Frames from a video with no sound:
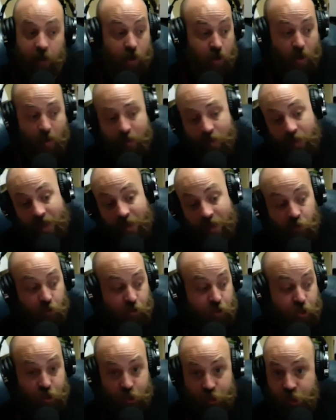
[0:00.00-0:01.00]
mean, that's
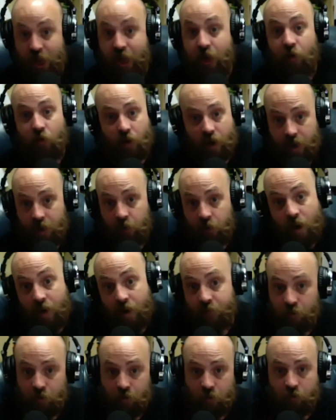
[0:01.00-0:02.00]
what's generating
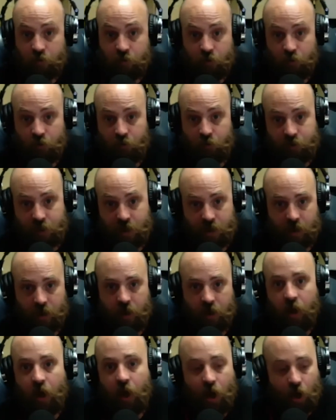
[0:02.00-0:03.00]
revenue. So there's like
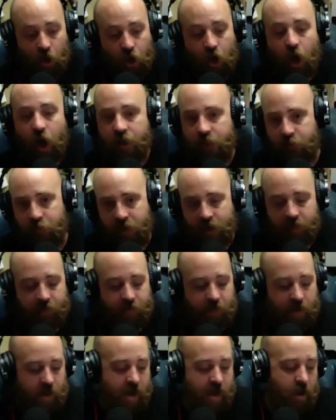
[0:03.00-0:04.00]
a cost
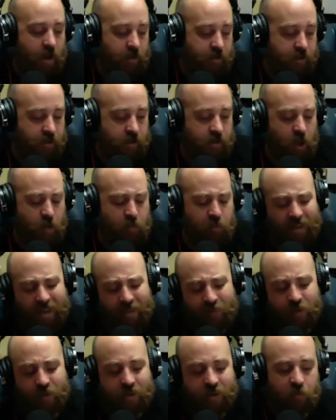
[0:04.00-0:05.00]
benefit analysis there. But
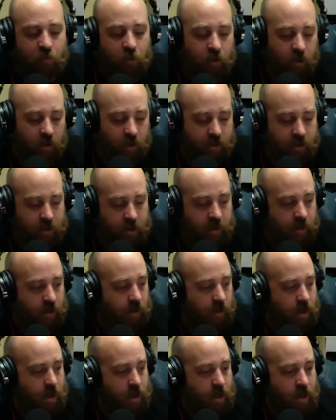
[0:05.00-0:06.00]
like for someone
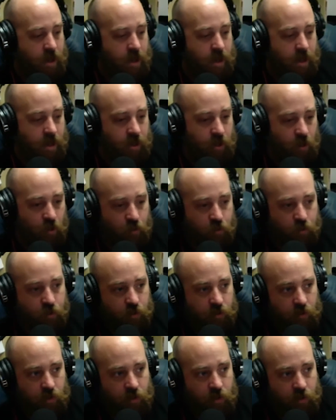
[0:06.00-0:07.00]
listening in those
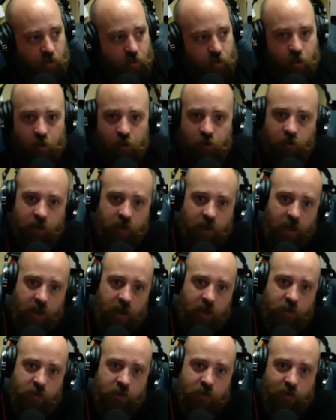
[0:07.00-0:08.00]
early
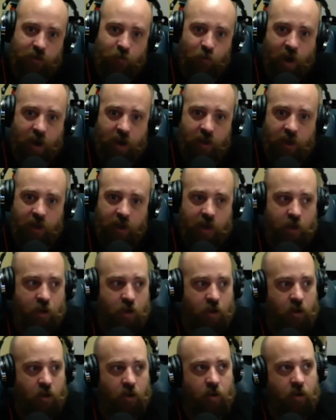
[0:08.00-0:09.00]
days, right? Like
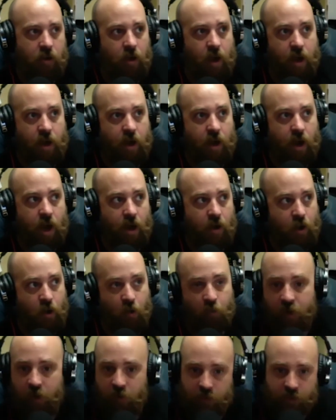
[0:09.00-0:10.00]
you're like,
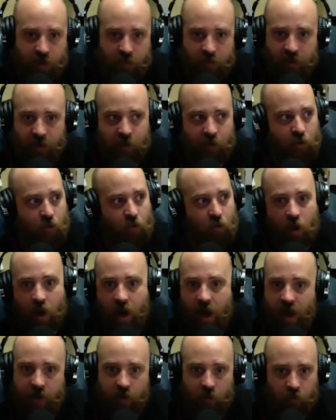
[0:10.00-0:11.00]
nobody was coming in the door. I
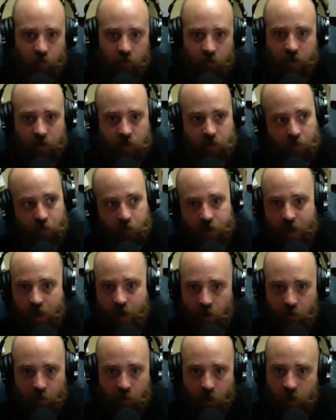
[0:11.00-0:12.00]
had to like double
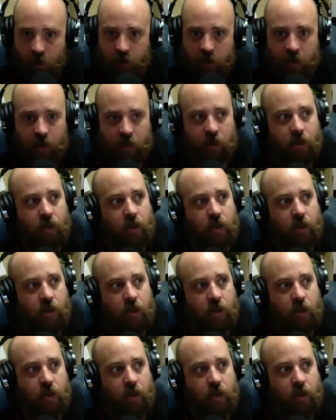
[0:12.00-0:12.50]
down on marketing.